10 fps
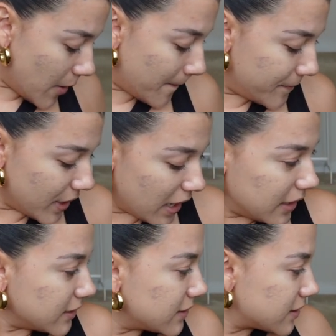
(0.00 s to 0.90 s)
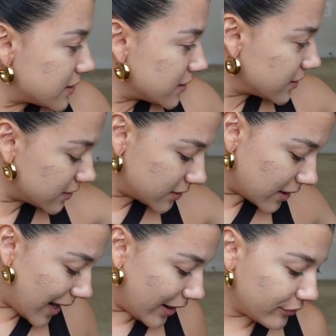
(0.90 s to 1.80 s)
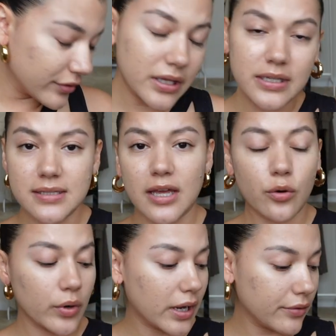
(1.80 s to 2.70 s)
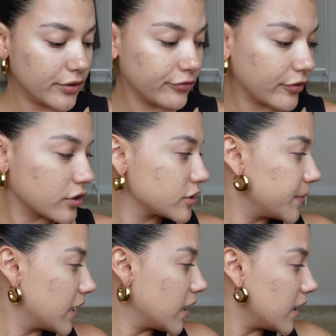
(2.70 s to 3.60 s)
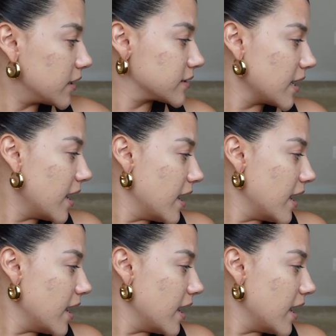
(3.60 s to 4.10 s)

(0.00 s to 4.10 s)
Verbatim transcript: but I really need to get a workout in first because